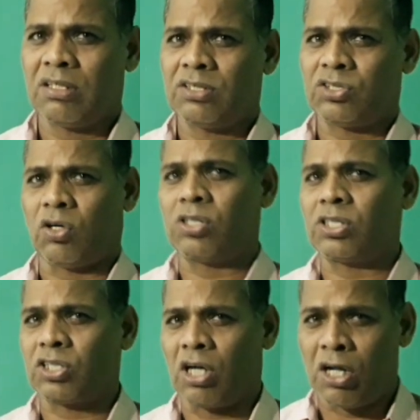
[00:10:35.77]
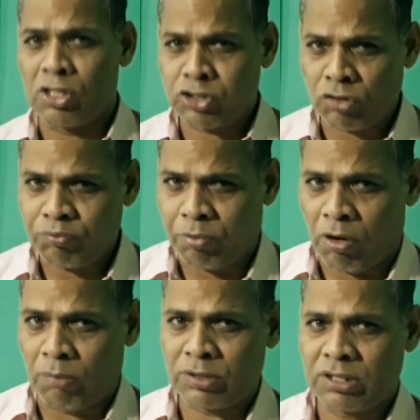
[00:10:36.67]
Salt is also
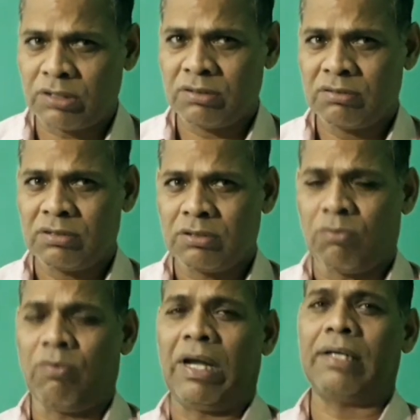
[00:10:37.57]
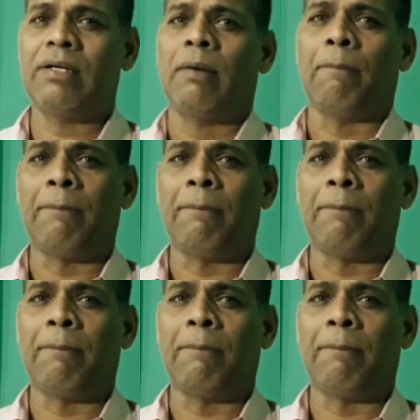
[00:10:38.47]
formed when